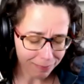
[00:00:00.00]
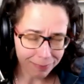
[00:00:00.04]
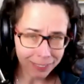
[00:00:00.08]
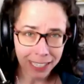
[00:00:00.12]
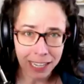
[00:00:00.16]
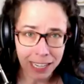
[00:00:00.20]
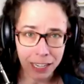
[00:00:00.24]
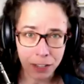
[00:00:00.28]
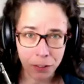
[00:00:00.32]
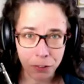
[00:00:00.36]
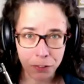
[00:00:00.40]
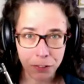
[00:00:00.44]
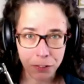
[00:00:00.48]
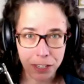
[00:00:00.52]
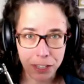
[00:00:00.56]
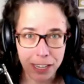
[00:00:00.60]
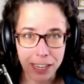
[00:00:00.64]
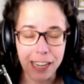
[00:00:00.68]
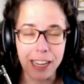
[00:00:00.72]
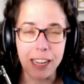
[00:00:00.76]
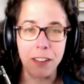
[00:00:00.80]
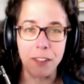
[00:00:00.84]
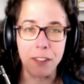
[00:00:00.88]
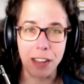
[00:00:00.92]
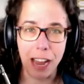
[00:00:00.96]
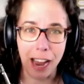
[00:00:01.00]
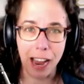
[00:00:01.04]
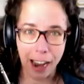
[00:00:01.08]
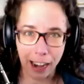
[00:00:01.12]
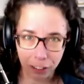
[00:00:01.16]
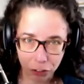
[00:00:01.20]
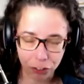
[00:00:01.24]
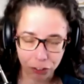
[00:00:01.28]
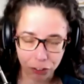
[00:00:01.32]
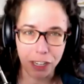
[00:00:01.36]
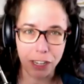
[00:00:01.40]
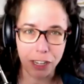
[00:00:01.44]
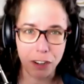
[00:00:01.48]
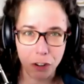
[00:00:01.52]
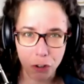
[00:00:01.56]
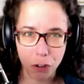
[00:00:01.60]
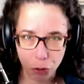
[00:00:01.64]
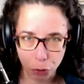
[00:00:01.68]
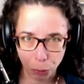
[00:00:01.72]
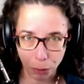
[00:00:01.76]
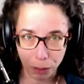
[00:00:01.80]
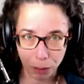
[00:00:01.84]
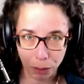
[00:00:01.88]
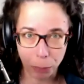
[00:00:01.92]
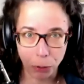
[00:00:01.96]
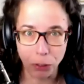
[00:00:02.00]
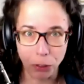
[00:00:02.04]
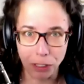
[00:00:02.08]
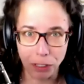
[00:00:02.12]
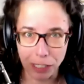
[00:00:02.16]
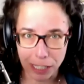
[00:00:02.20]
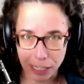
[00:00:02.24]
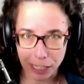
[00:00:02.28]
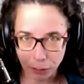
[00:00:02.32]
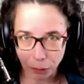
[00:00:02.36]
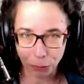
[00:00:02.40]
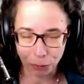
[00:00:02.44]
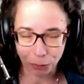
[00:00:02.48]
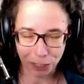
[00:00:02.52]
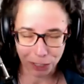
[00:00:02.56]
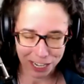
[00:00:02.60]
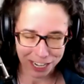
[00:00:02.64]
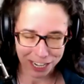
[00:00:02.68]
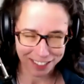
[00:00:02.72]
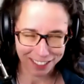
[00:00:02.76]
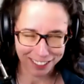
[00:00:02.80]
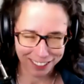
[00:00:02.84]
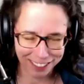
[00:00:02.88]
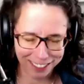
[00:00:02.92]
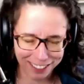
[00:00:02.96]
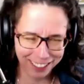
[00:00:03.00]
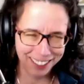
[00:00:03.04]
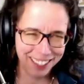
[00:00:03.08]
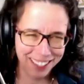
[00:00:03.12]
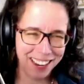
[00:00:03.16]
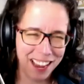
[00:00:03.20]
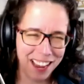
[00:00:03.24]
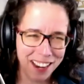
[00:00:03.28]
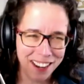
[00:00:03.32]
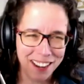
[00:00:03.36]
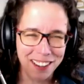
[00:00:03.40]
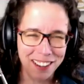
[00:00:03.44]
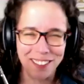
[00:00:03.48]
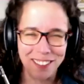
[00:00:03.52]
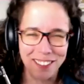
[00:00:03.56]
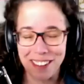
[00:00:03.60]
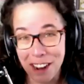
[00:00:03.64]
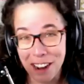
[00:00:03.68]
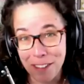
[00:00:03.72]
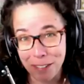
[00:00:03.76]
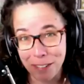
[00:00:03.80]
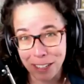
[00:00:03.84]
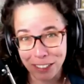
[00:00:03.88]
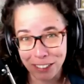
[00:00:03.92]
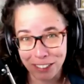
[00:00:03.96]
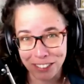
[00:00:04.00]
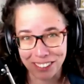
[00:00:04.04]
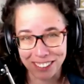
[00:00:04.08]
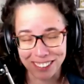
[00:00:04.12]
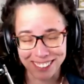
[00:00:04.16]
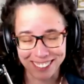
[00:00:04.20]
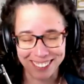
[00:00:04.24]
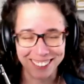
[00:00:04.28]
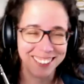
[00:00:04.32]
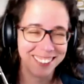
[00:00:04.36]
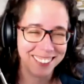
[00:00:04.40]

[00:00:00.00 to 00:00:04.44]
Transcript: It's actually an enjoyable legal read, and it's not fiction.